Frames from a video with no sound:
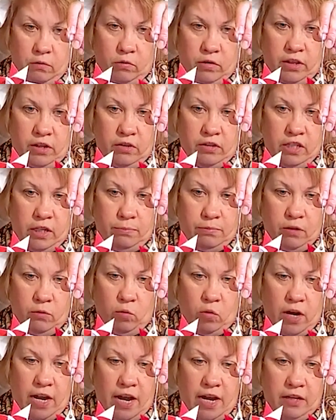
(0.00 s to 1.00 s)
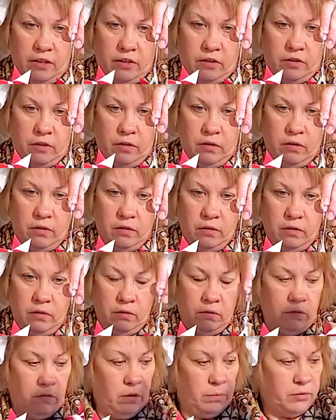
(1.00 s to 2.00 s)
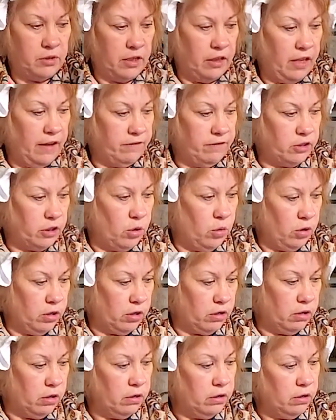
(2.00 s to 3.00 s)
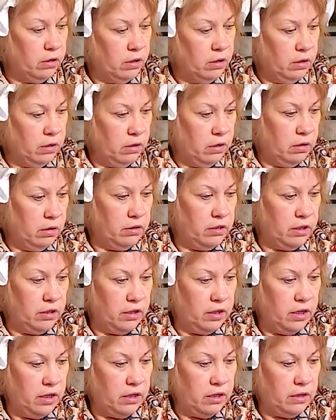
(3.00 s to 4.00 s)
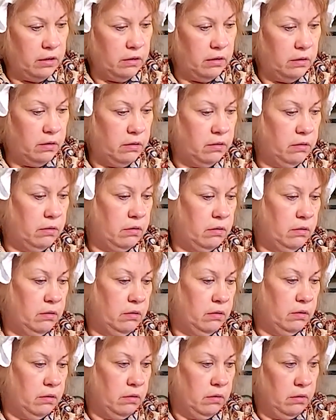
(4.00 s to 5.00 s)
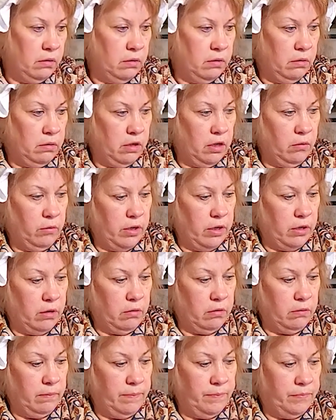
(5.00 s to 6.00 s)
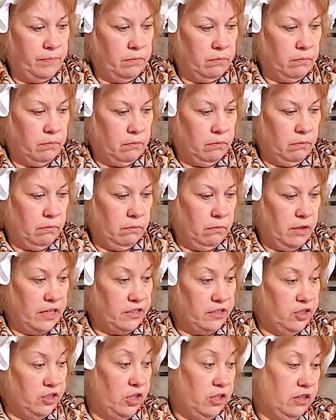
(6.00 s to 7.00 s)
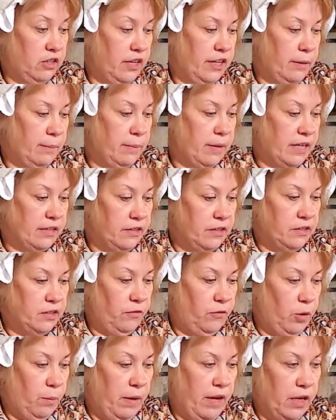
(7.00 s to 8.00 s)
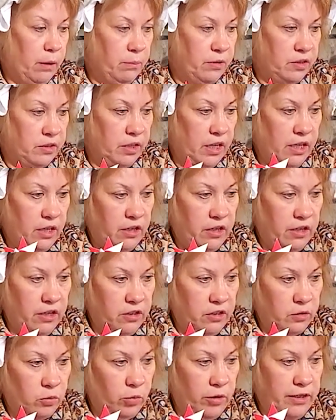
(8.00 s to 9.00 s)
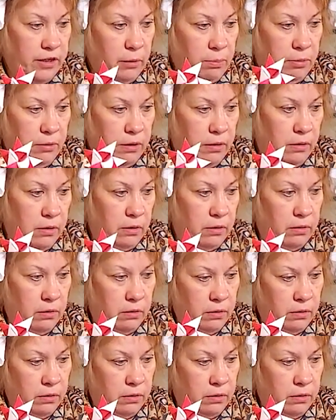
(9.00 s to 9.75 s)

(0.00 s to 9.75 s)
when they're dipped in wax? Oops, I left a corner. Didn't get it. There we go. That's the good thing about this. If you make a mistake, you can just redip it.